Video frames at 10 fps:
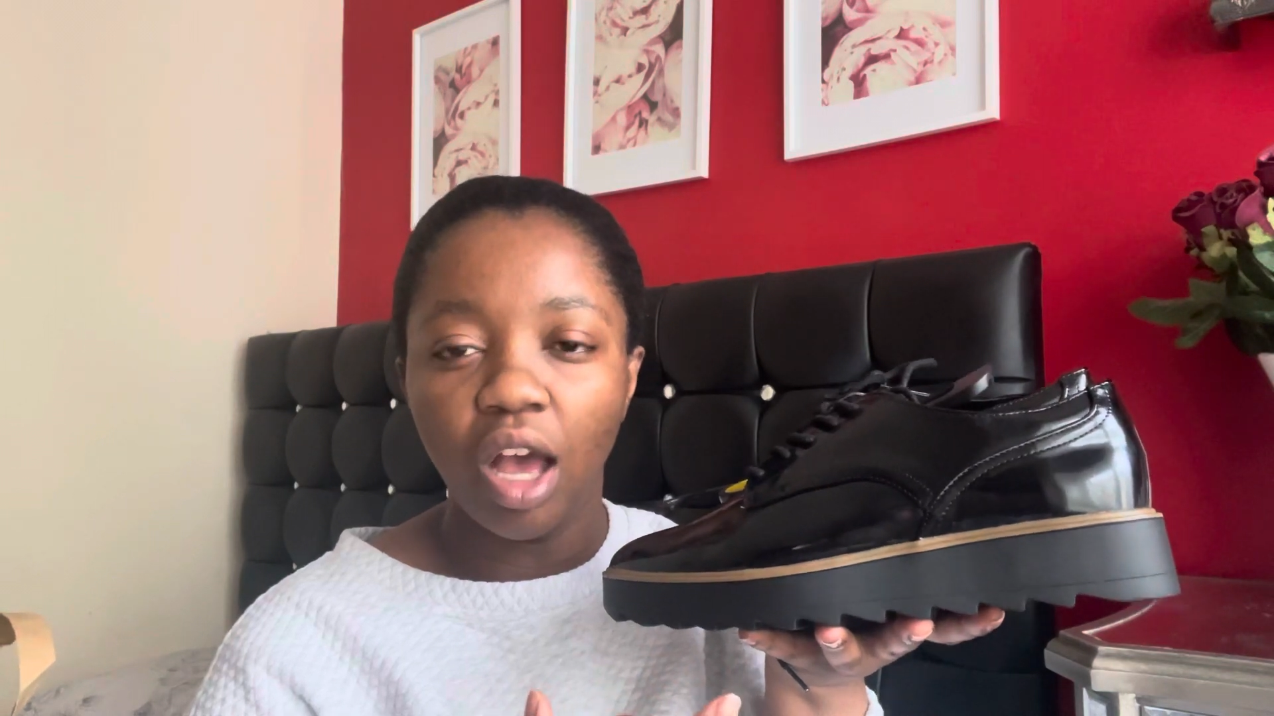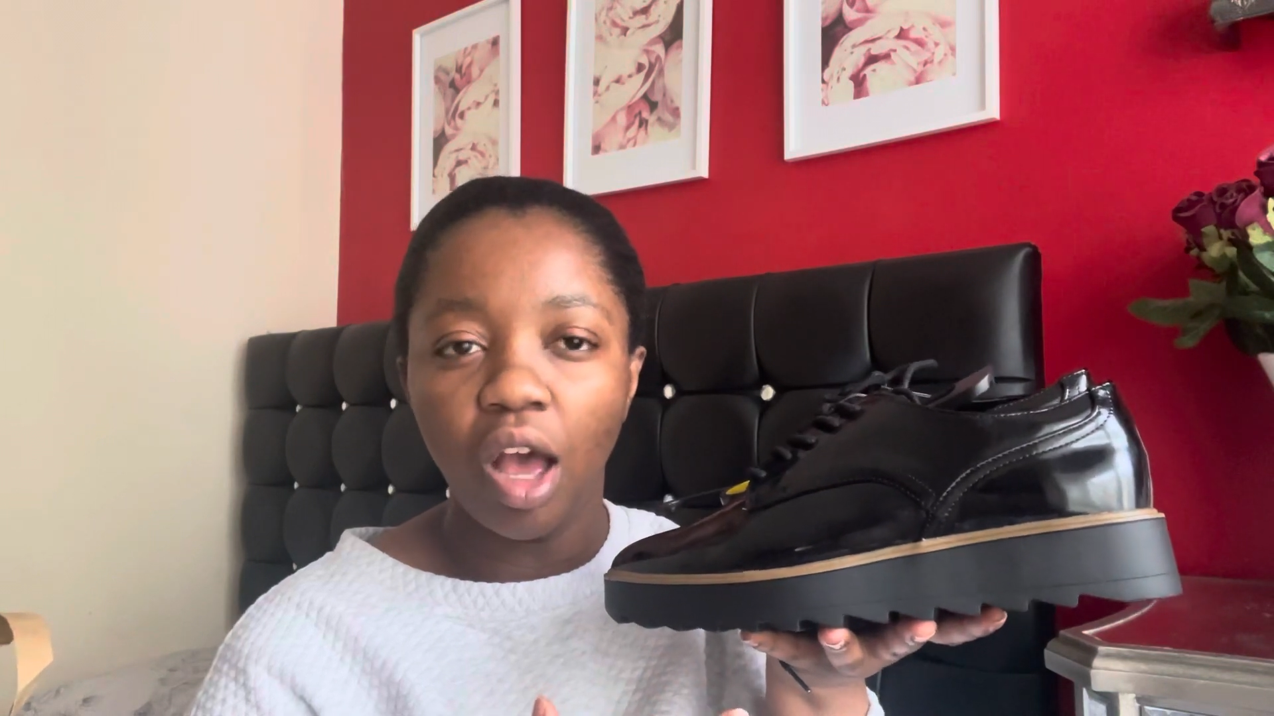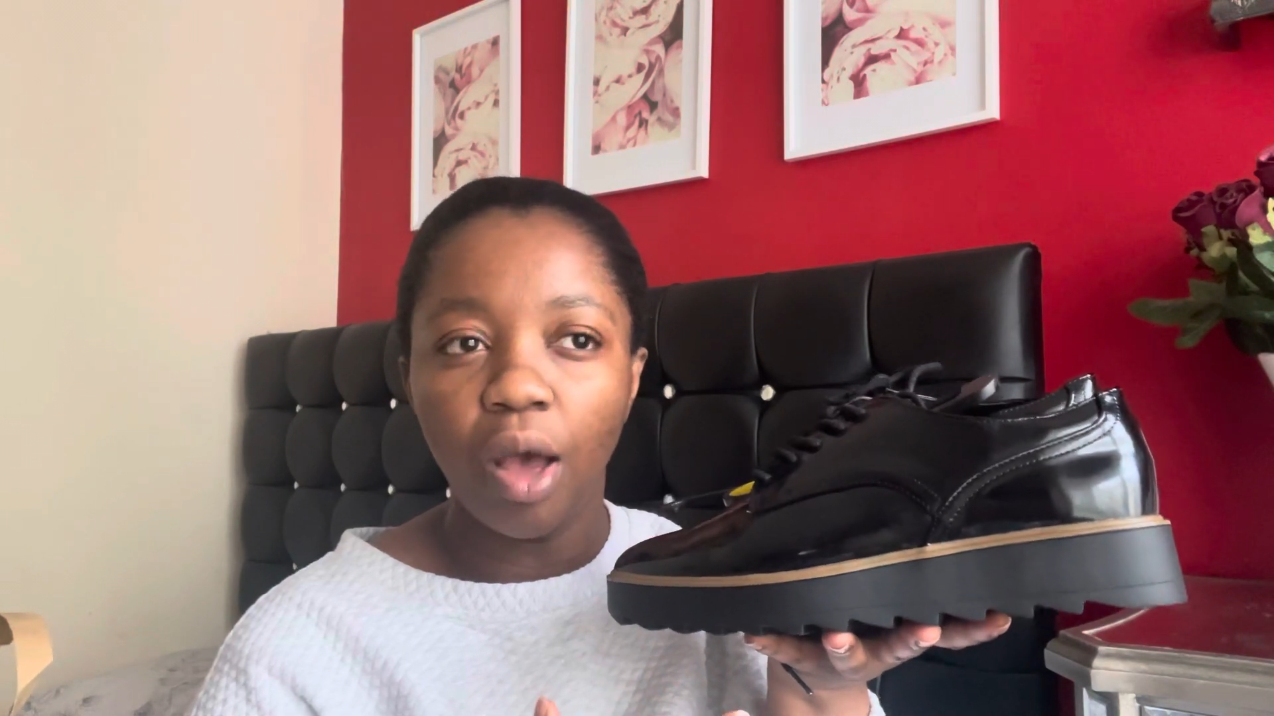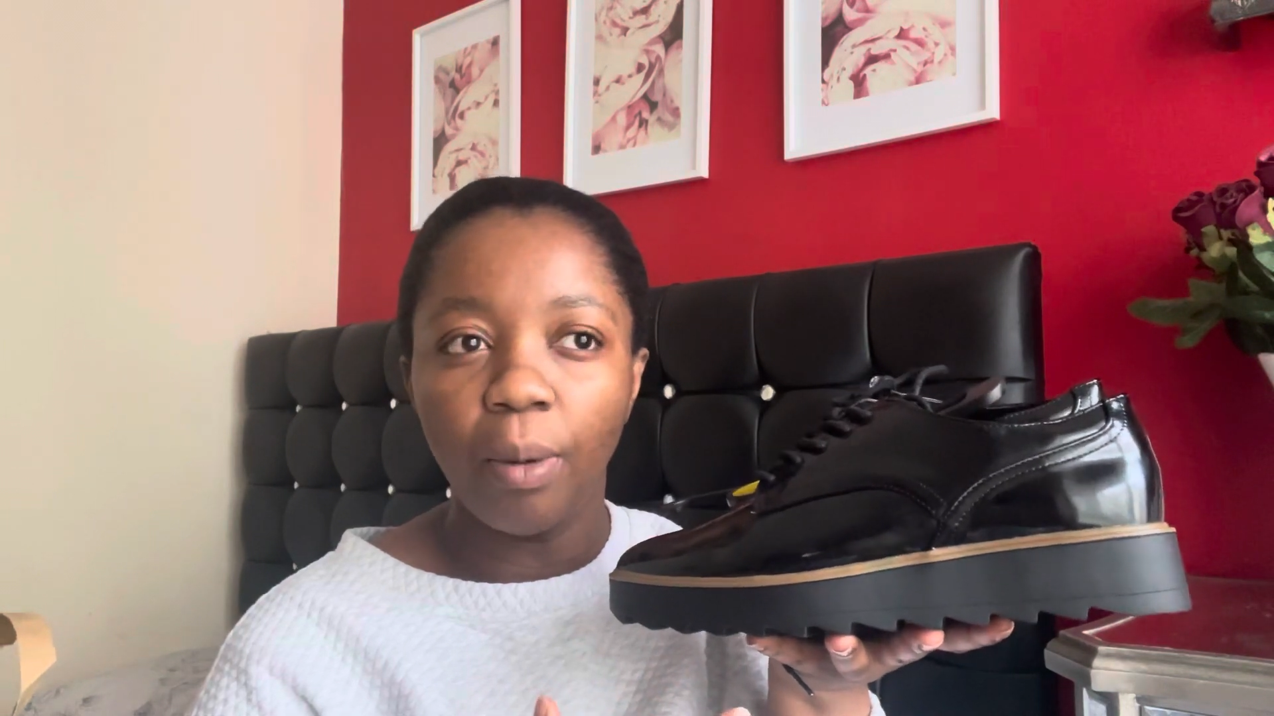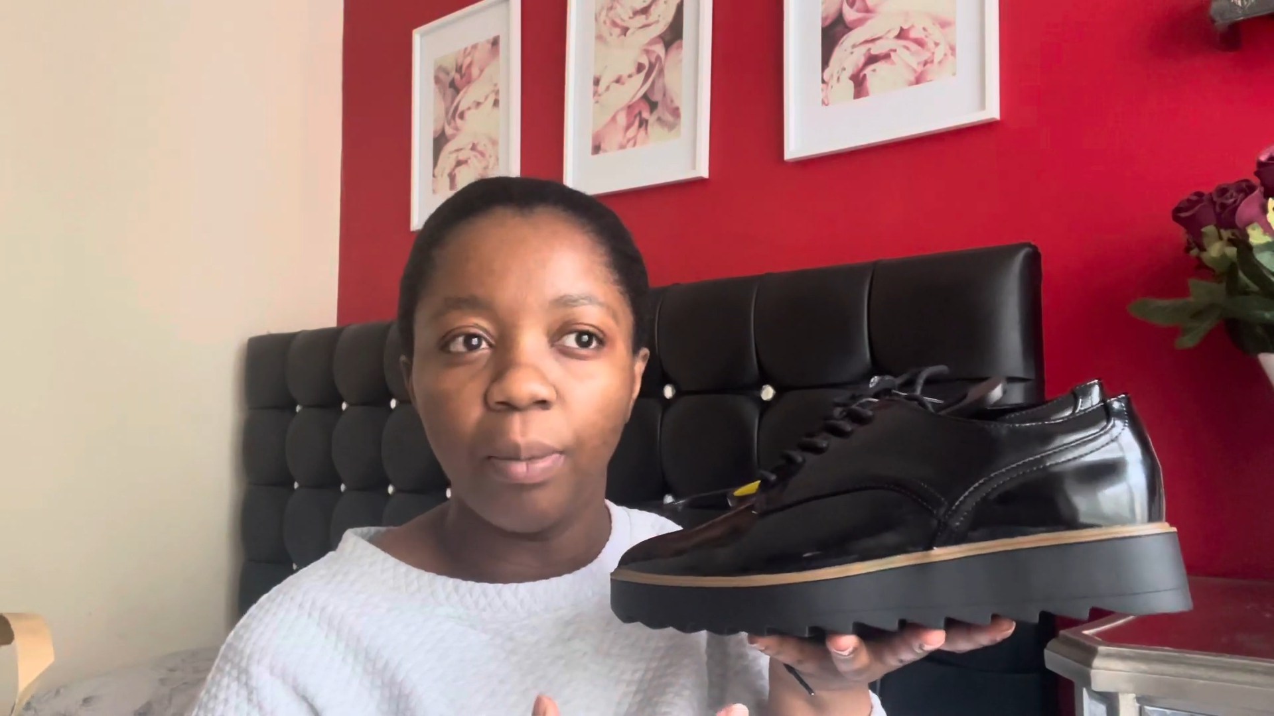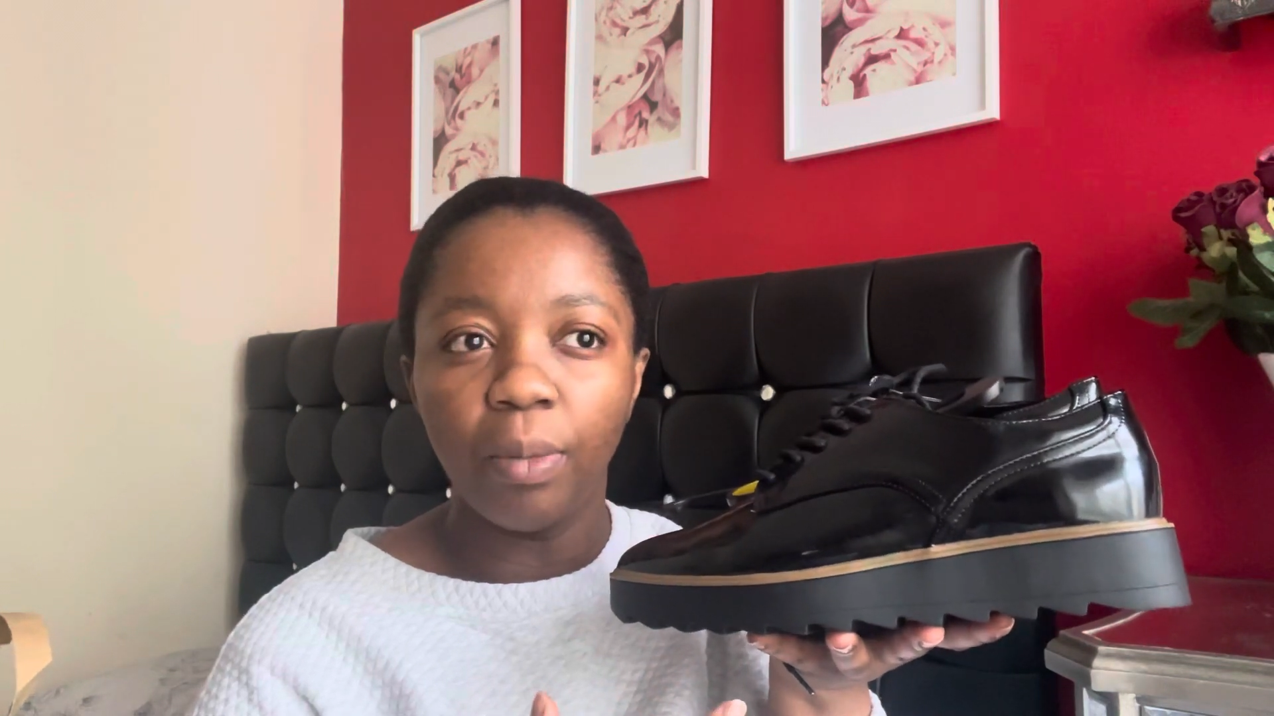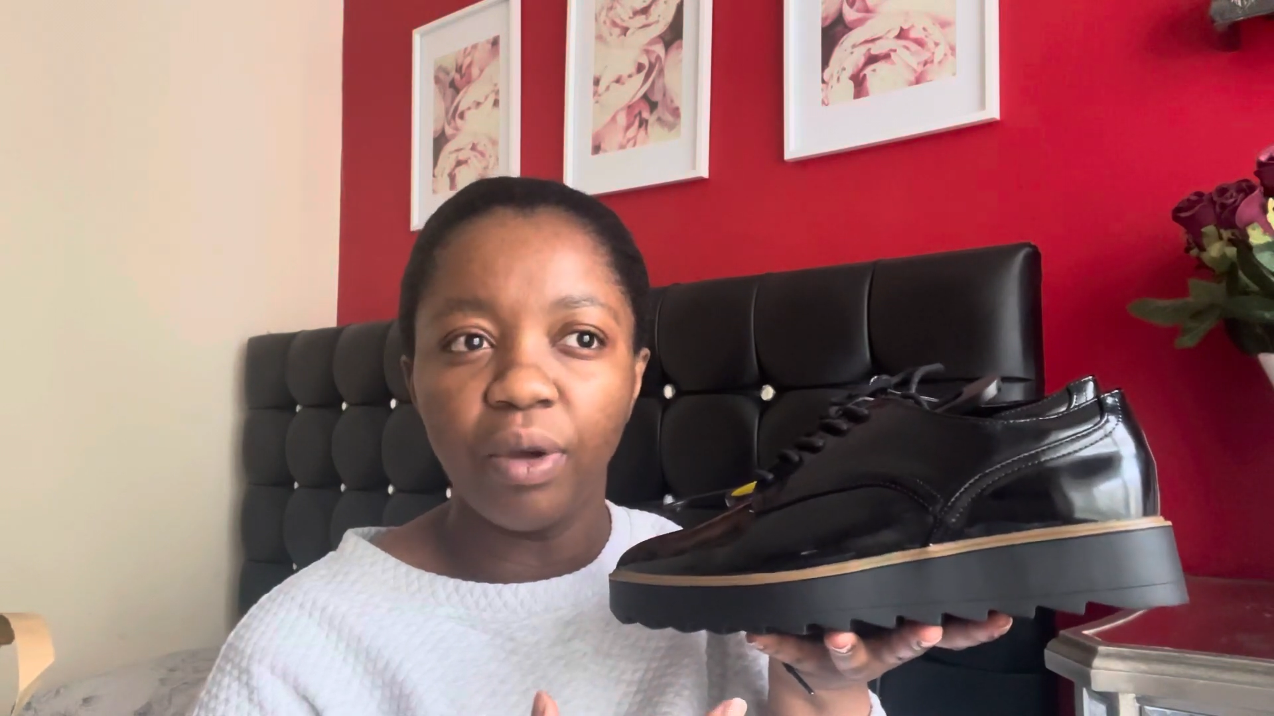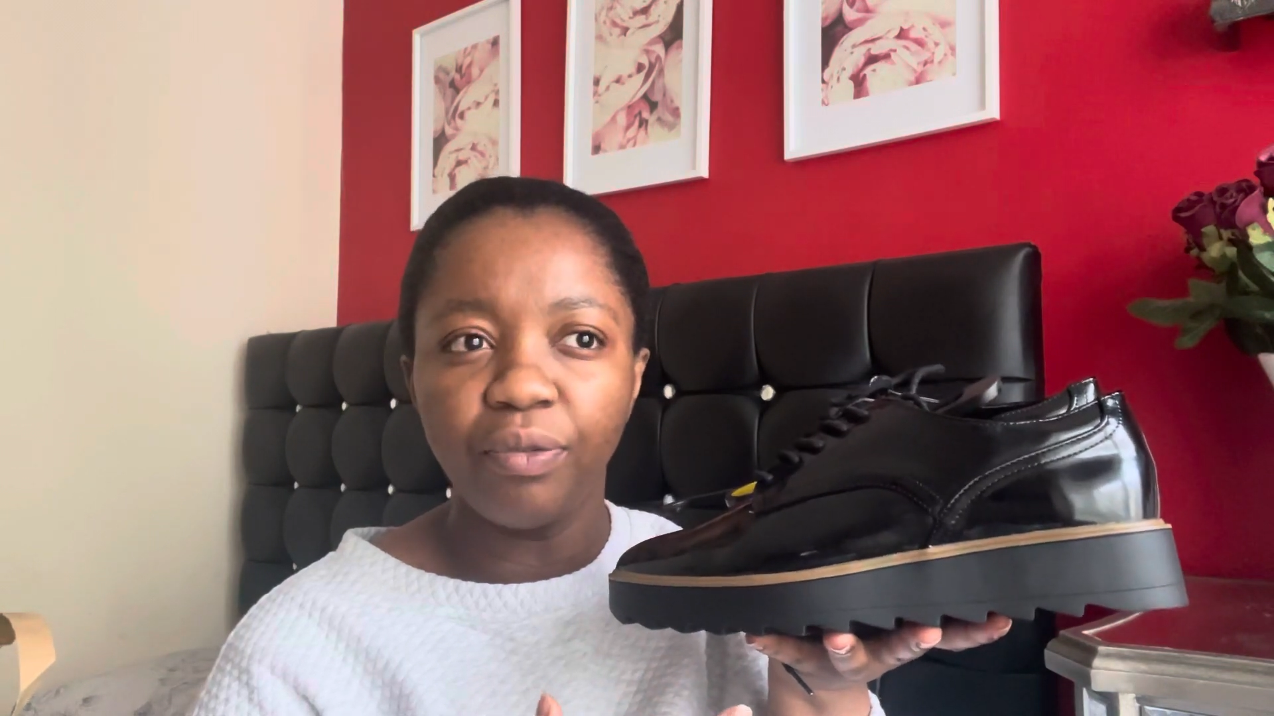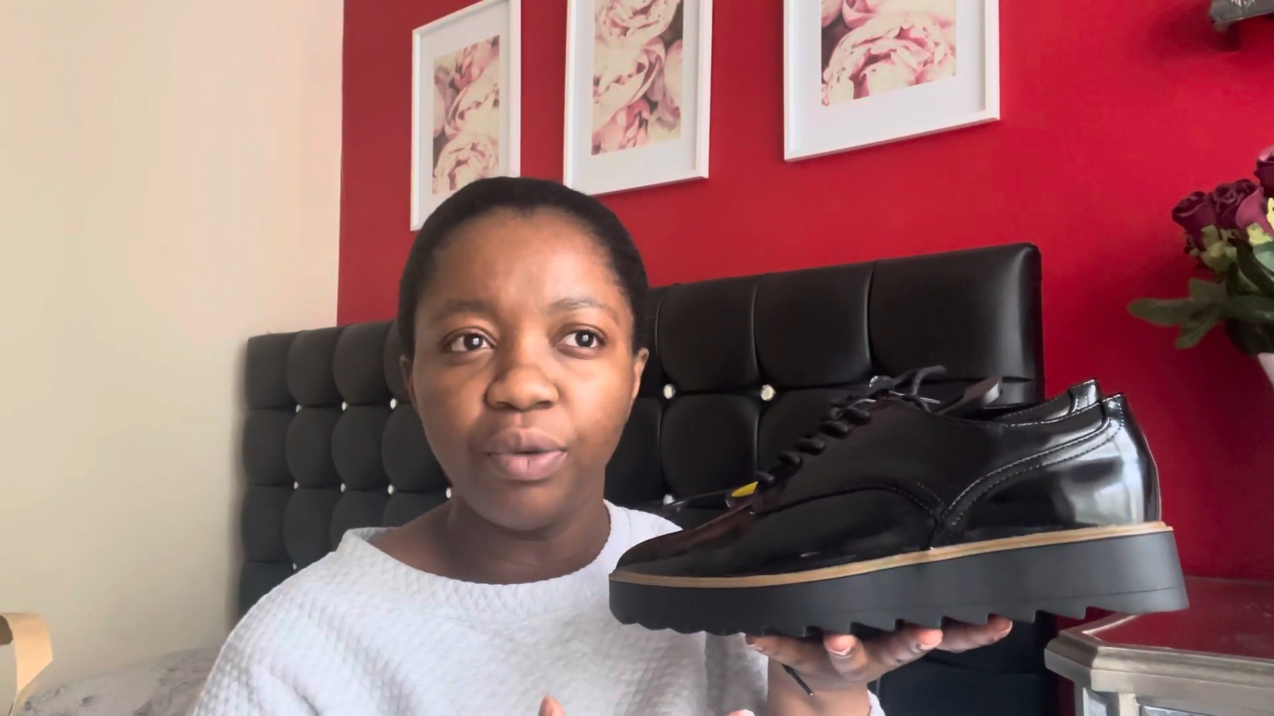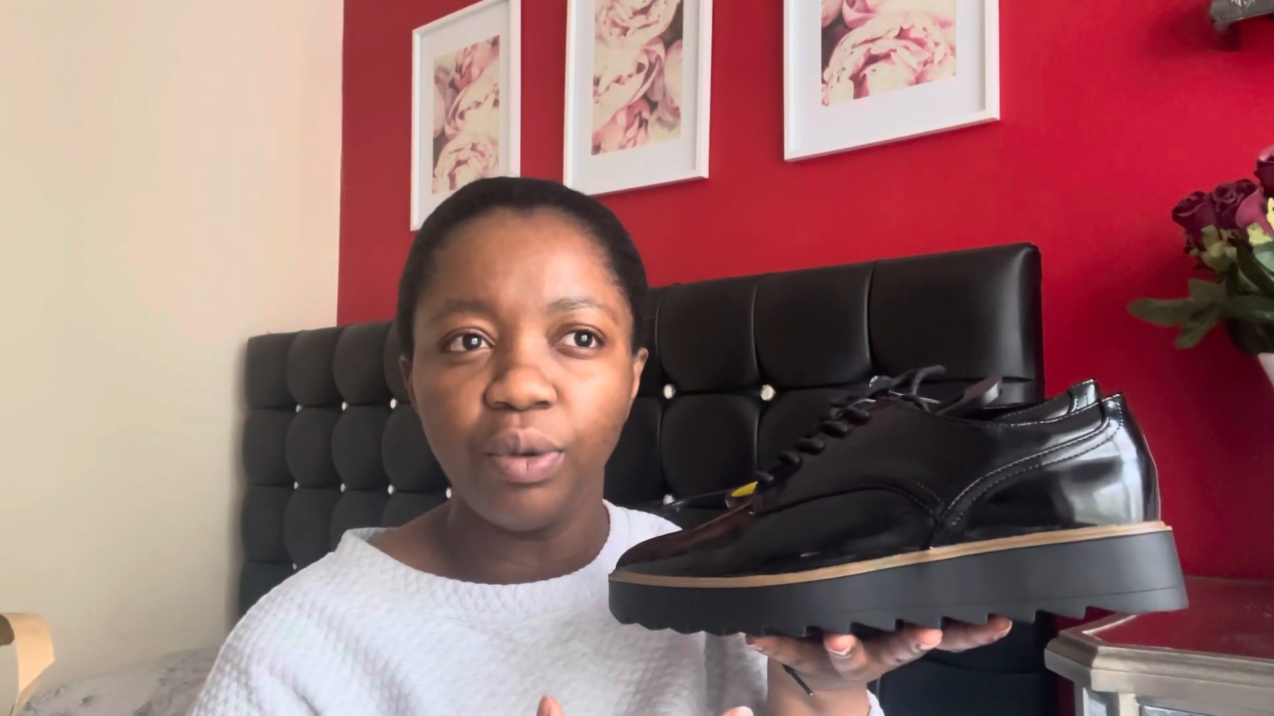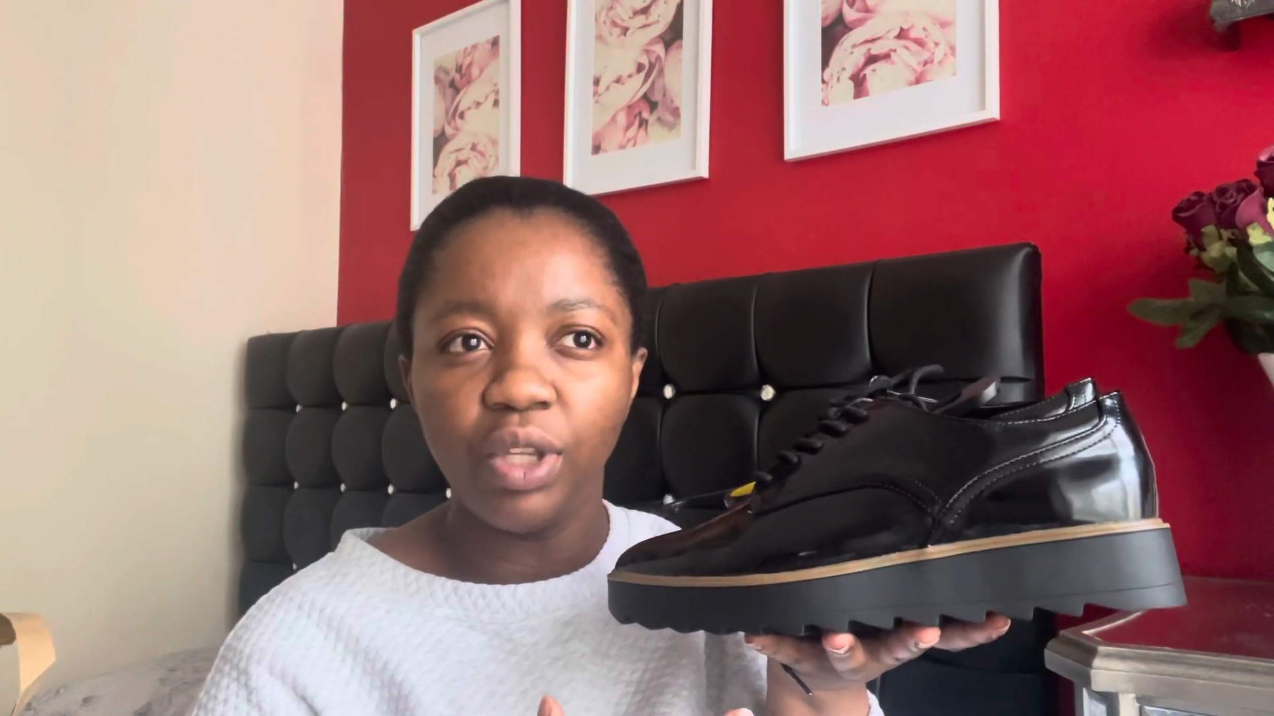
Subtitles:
a few